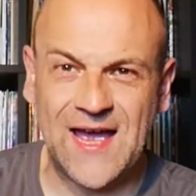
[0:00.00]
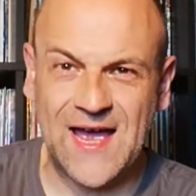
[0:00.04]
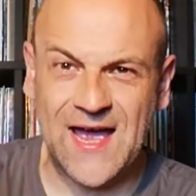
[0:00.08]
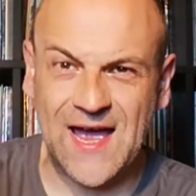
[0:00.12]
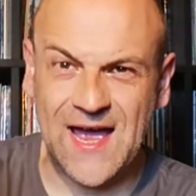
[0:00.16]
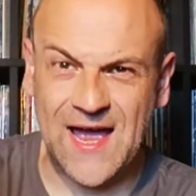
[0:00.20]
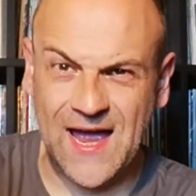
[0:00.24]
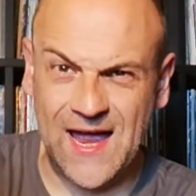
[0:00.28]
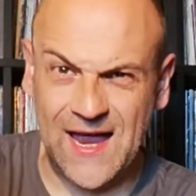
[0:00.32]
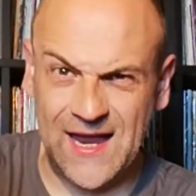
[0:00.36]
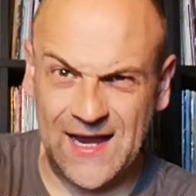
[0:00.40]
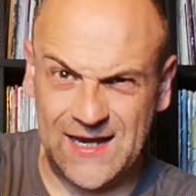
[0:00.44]

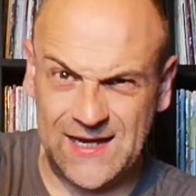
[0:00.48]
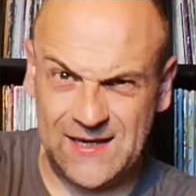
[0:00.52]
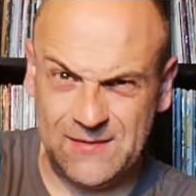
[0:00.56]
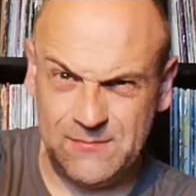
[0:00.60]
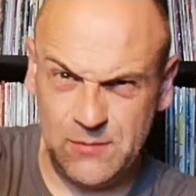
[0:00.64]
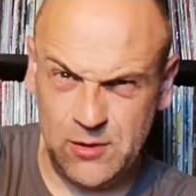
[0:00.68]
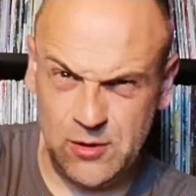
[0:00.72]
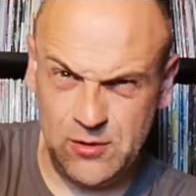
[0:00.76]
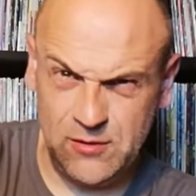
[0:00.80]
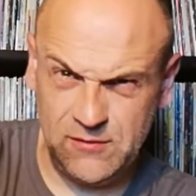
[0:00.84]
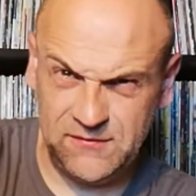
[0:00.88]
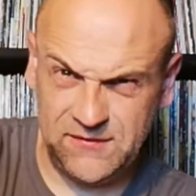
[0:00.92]
Hey
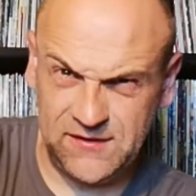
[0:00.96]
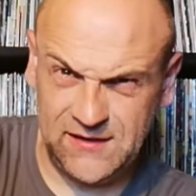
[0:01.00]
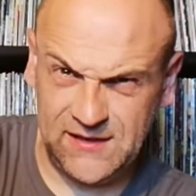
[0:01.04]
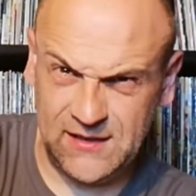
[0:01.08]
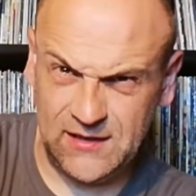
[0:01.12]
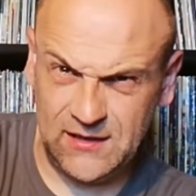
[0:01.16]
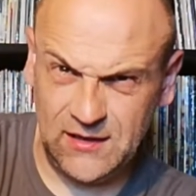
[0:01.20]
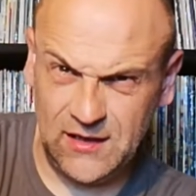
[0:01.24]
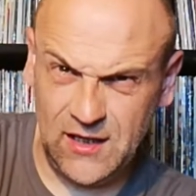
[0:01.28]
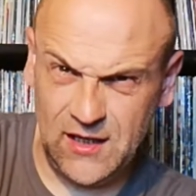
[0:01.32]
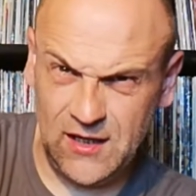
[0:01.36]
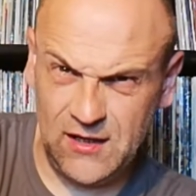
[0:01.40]
music
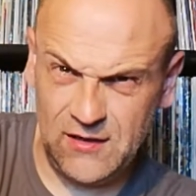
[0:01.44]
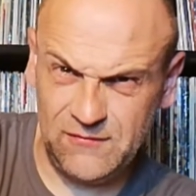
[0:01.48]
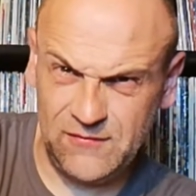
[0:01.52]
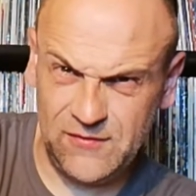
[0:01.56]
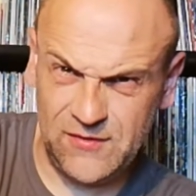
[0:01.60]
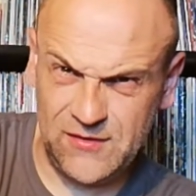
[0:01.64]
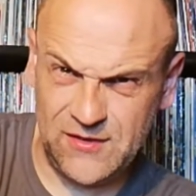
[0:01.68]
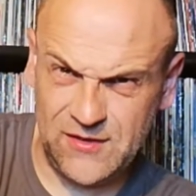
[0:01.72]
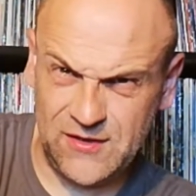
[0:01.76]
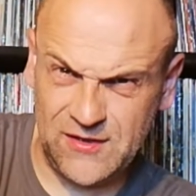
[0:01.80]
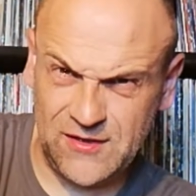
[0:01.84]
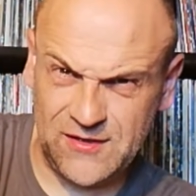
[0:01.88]

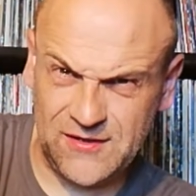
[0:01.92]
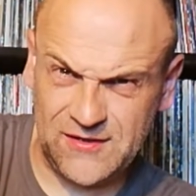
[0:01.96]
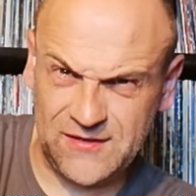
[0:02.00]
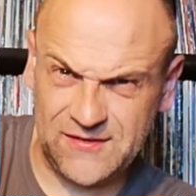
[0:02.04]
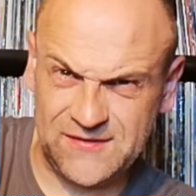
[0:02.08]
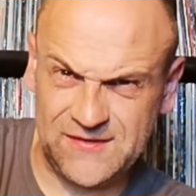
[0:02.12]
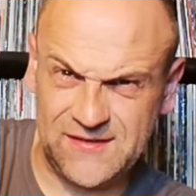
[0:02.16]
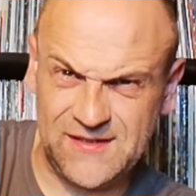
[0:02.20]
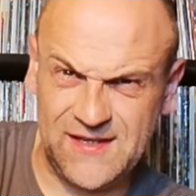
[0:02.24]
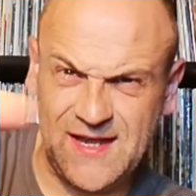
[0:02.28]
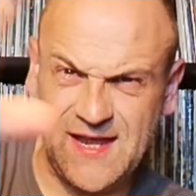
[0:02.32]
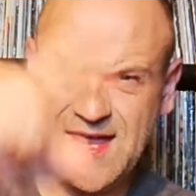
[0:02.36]

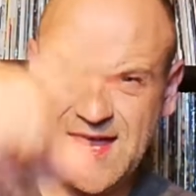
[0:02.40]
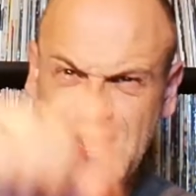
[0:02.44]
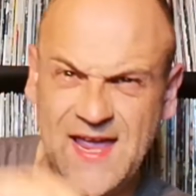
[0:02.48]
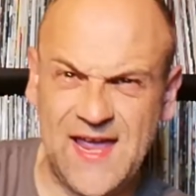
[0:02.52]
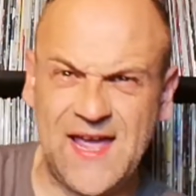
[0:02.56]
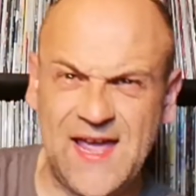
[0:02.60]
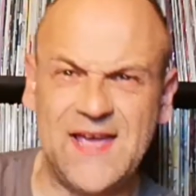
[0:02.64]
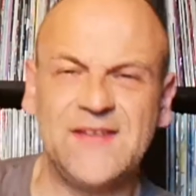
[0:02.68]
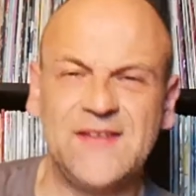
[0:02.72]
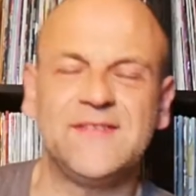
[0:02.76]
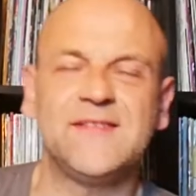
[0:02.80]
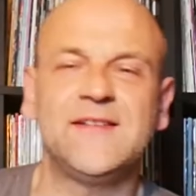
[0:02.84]
lovers,
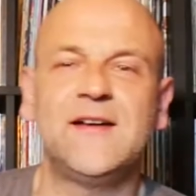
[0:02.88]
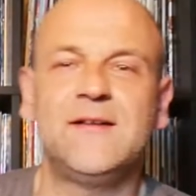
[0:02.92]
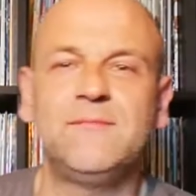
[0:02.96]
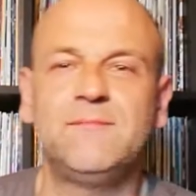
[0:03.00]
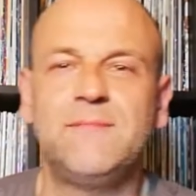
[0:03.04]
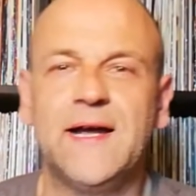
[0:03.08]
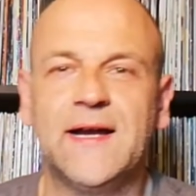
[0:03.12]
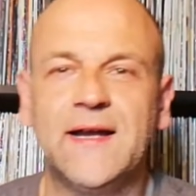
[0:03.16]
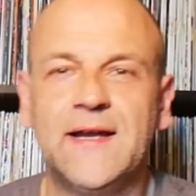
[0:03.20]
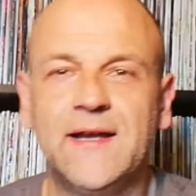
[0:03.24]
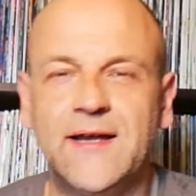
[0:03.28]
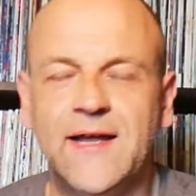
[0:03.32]
yes, I'm
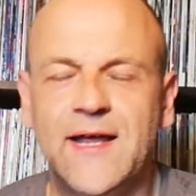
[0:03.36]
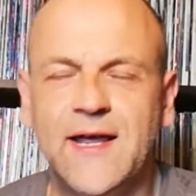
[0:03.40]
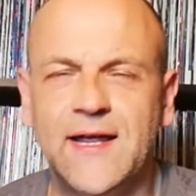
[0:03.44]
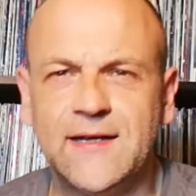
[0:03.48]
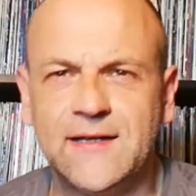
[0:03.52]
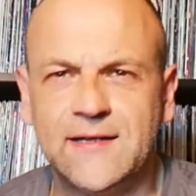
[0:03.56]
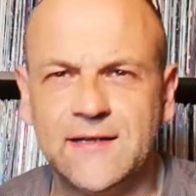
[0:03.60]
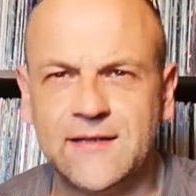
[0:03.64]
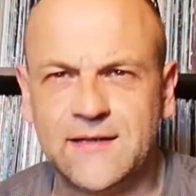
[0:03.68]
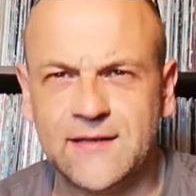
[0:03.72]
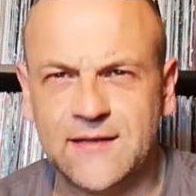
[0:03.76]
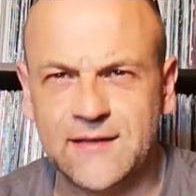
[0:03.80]
back
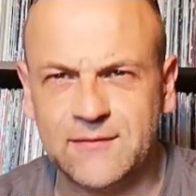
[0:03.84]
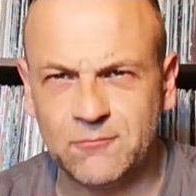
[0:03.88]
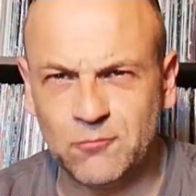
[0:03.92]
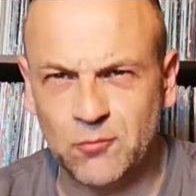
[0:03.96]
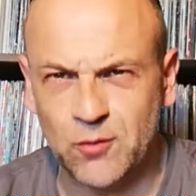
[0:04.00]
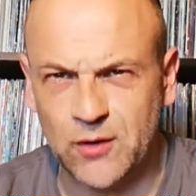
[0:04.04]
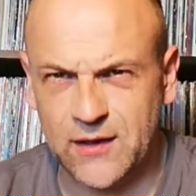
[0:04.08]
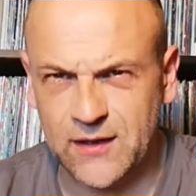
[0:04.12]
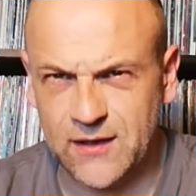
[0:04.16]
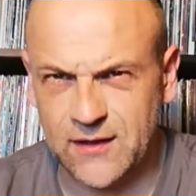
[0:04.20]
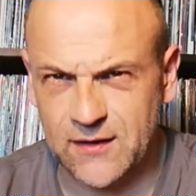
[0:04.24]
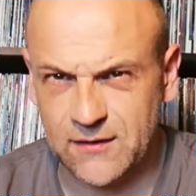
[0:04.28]
again
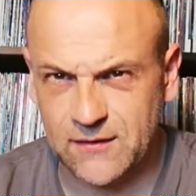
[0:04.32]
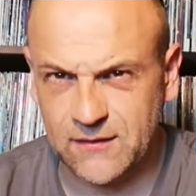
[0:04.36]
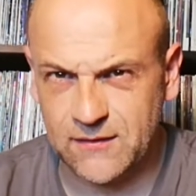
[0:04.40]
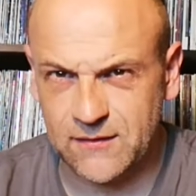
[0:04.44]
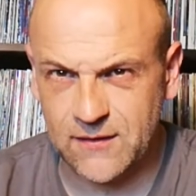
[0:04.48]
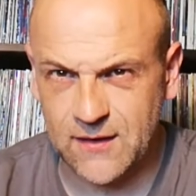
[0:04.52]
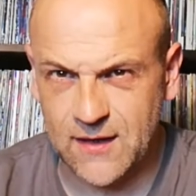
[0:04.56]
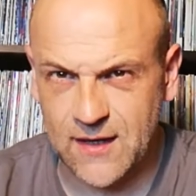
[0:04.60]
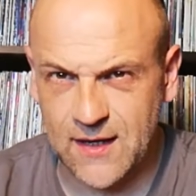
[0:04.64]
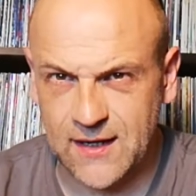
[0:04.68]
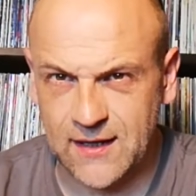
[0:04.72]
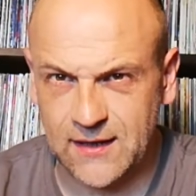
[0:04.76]
with
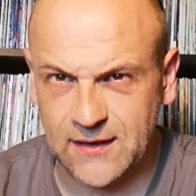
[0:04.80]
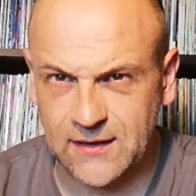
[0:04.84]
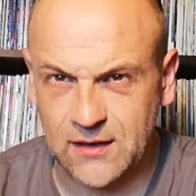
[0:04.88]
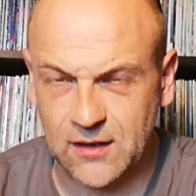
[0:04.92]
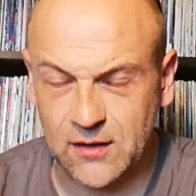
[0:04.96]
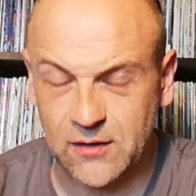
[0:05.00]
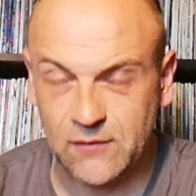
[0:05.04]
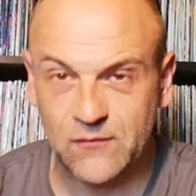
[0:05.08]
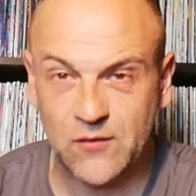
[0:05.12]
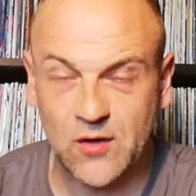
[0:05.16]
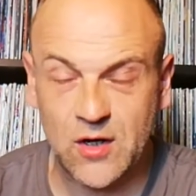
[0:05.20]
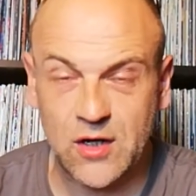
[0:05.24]

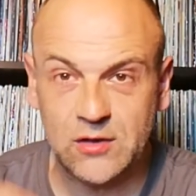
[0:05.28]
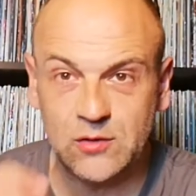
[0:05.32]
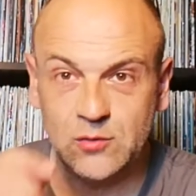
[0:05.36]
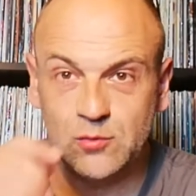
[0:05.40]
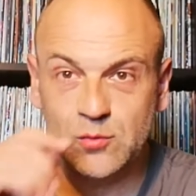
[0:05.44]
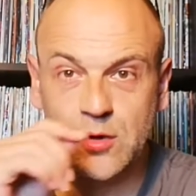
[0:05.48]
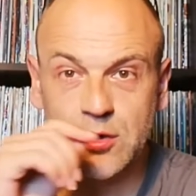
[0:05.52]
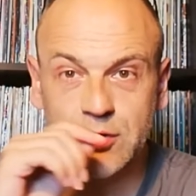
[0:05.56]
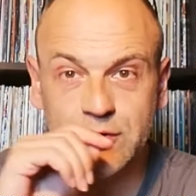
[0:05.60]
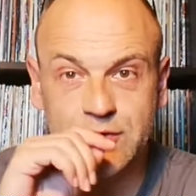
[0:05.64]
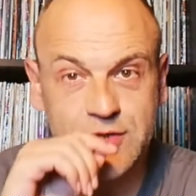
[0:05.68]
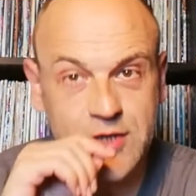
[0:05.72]
another vinyl
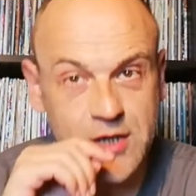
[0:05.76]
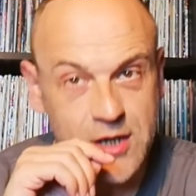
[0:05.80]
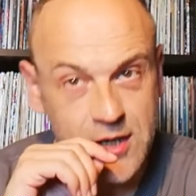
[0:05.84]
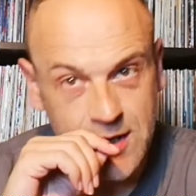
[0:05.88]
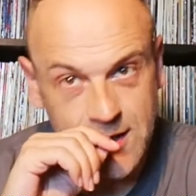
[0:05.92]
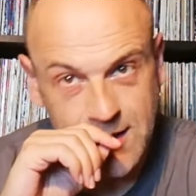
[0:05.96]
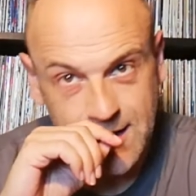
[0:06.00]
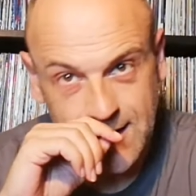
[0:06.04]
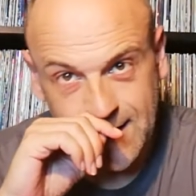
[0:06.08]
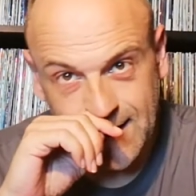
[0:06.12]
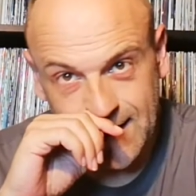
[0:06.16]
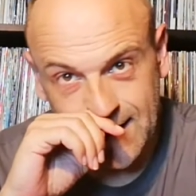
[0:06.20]
watch.
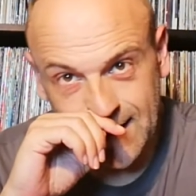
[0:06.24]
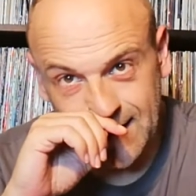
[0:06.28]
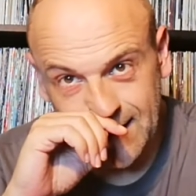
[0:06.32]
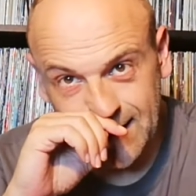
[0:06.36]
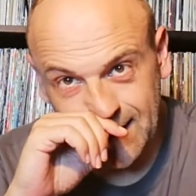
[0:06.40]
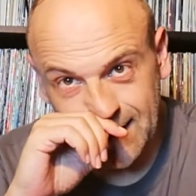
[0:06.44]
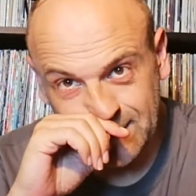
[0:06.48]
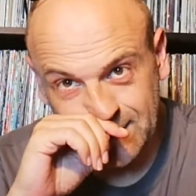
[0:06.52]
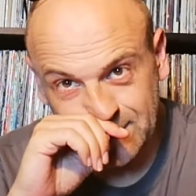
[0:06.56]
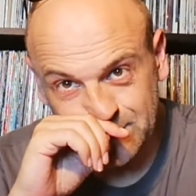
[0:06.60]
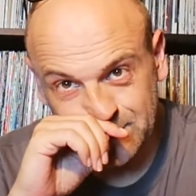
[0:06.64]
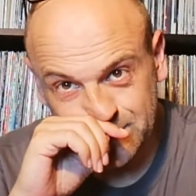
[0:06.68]

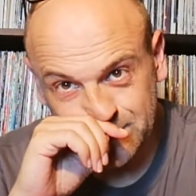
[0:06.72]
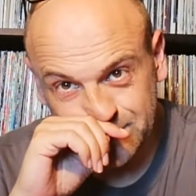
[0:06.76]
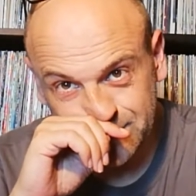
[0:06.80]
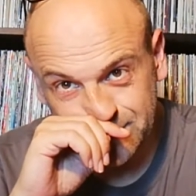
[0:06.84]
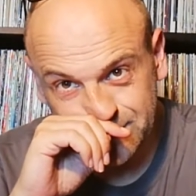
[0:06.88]
I